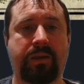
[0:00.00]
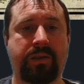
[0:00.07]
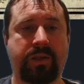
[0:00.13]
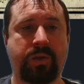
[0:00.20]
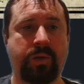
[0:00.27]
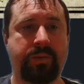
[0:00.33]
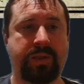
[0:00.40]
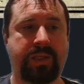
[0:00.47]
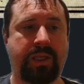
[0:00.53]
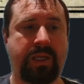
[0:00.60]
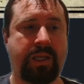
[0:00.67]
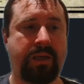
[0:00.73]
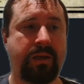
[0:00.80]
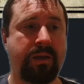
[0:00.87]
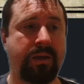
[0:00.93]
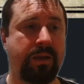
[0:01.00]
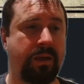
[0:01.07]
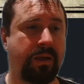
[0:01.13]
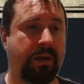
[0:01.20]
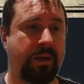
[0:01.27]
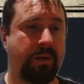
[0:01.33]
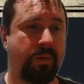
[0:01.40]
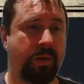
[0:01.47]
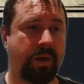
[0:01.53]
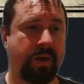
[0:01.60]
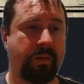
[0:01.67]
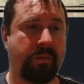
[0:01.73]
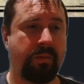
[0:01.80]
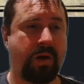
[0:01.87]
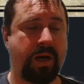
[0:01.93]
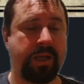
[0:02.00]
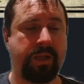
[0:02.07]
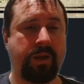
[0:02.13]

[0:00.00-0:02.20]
to Obsidian. We'll go to my new